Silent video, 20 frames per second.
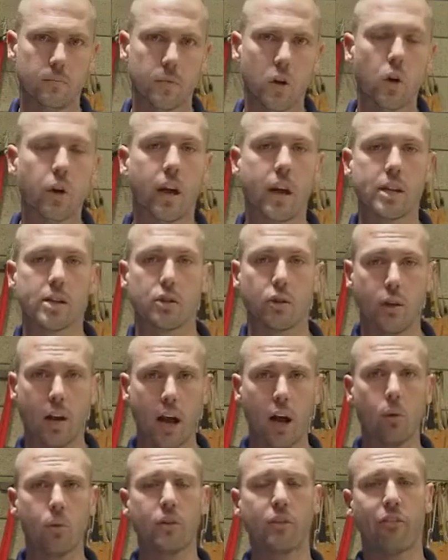Okay, so
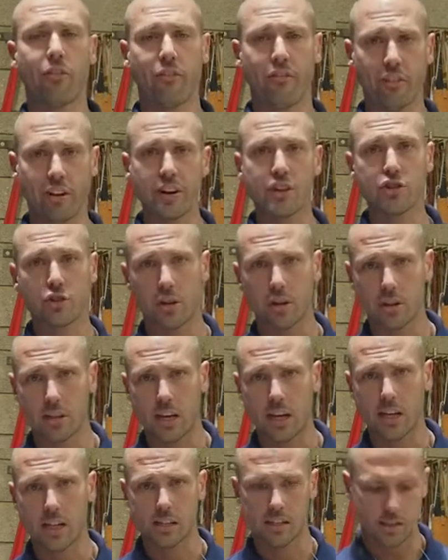now we've finished our
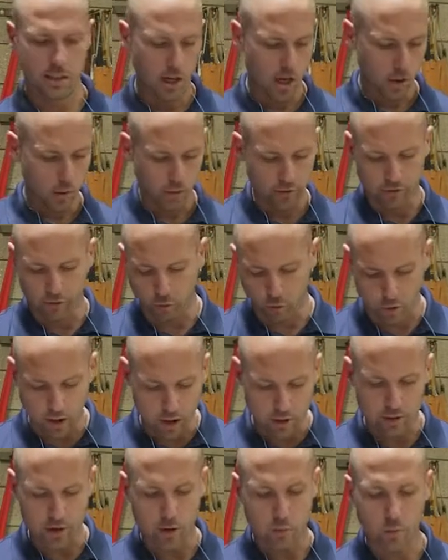test. We've
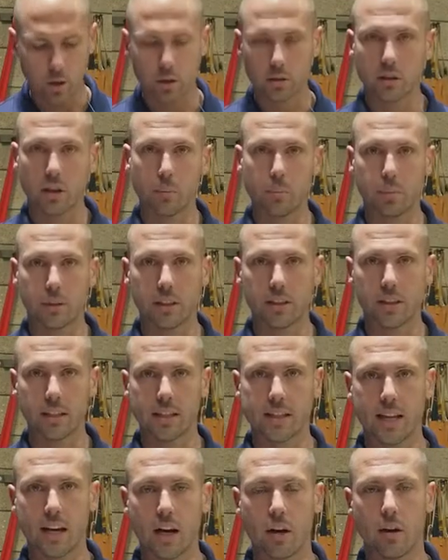ground our weld completely
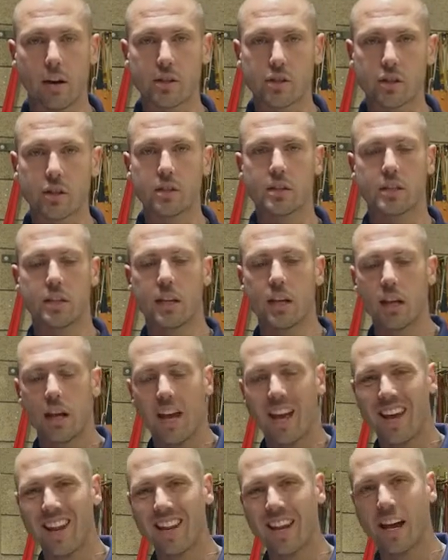down. As you can see,
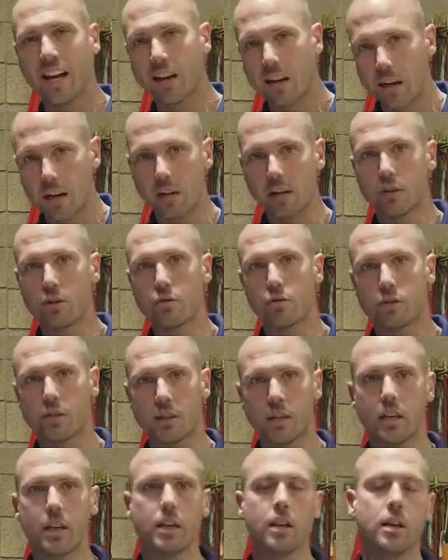
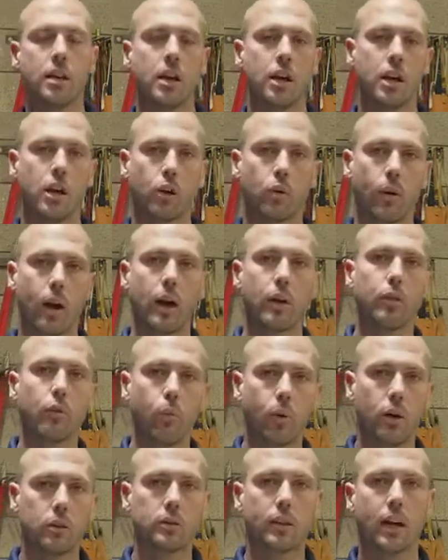982C ground the
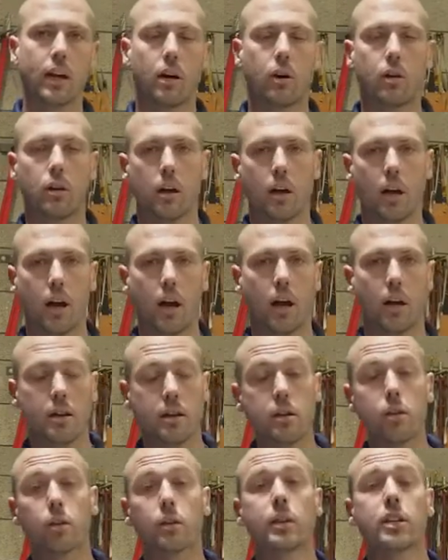weld down
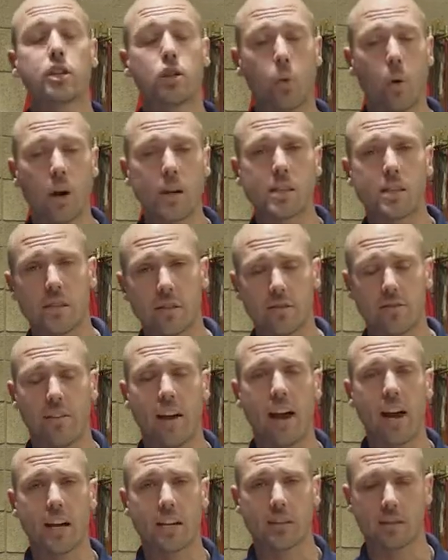nearly twice as
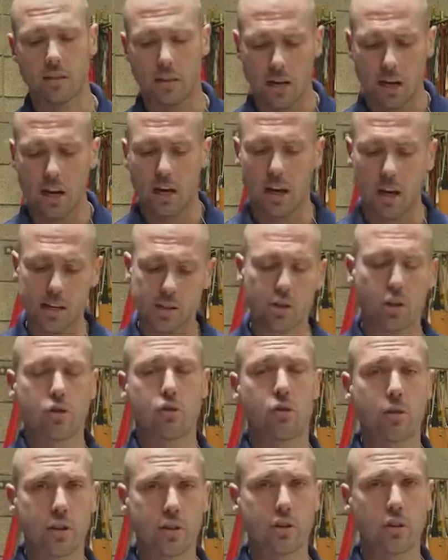fast as our
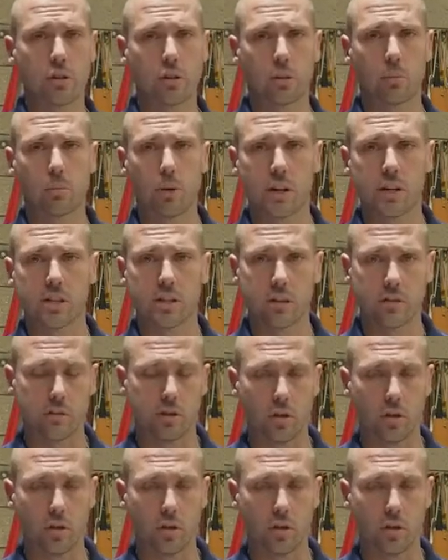traditional abrasive.